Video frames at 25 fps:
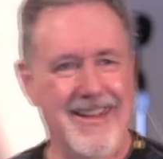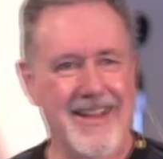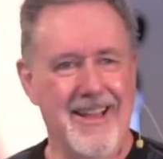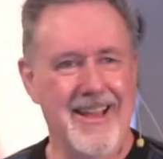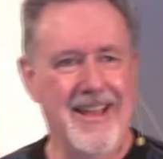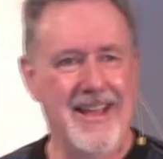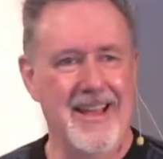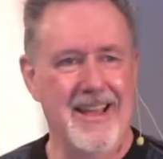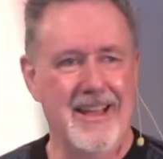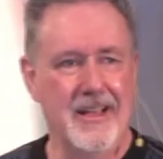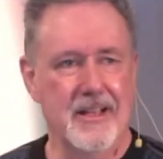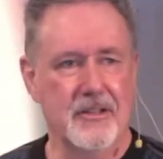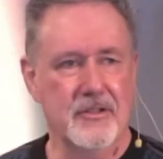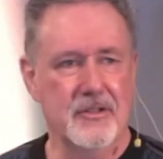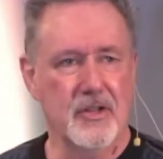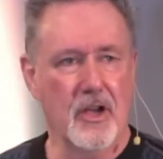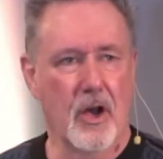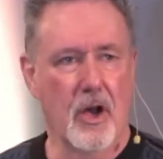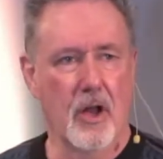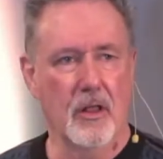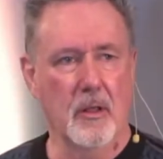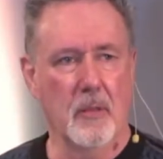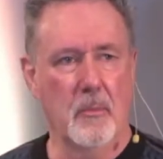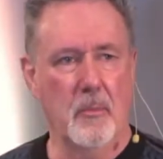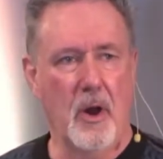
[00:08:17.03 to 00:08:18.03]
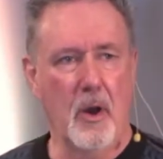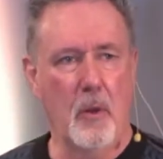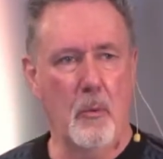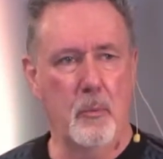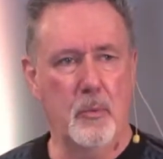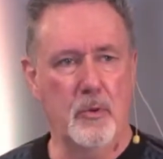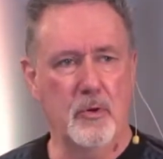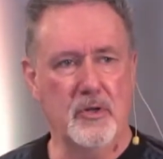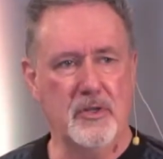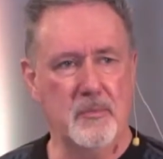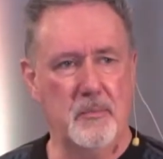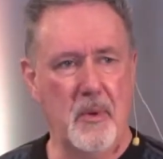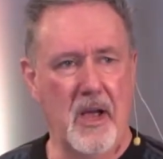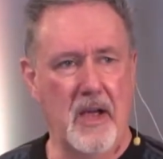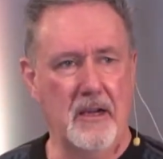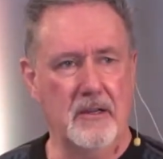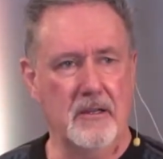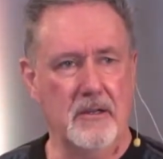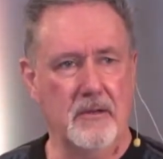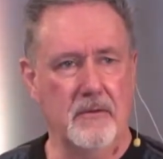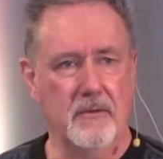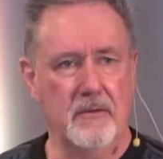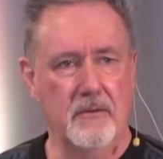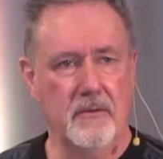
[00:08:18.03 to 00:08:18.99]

It's all about perspective.